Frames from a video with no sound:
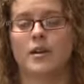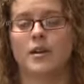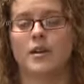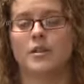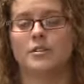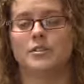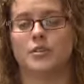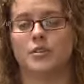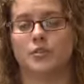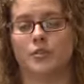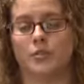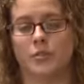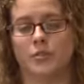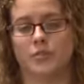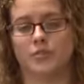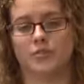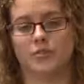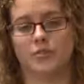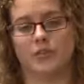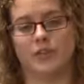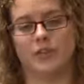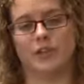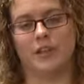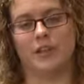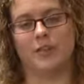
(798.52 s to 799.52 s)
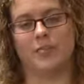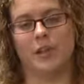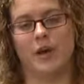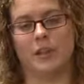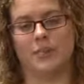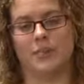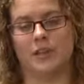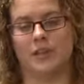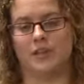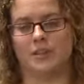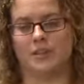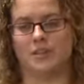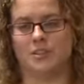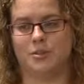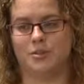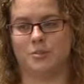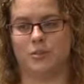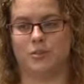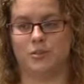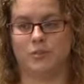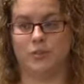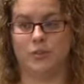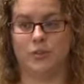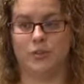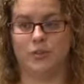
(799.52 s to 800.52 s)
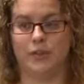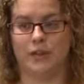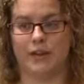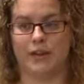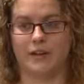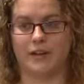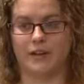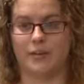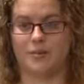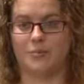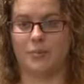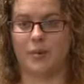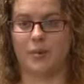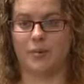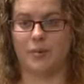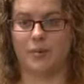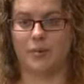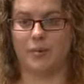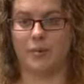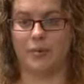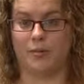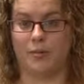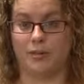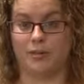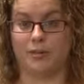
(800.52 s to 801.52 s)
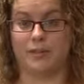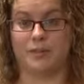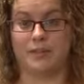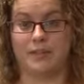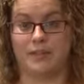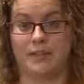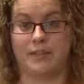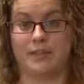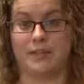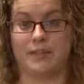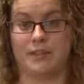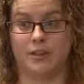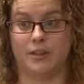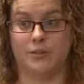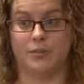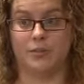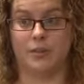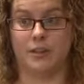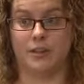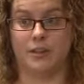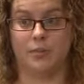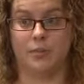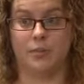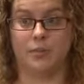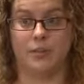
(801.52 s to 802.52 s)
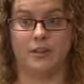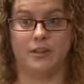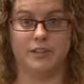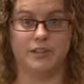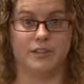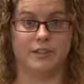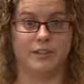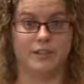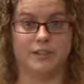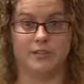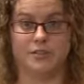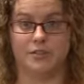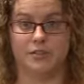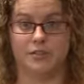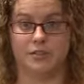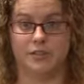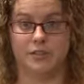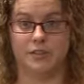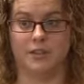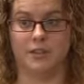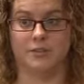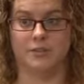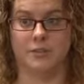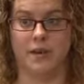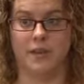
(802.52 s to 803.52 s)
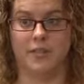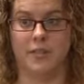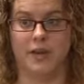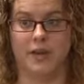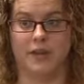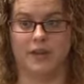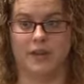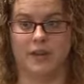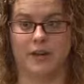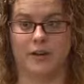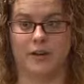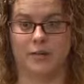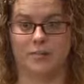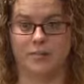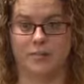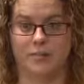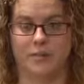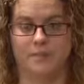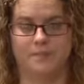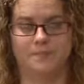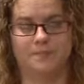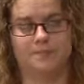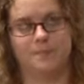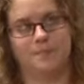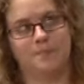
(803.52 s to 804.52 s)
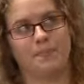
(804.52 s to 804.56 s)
So if you do think you might be eligible for that, it's probably worth contacting your funding body just to talk to them about that option.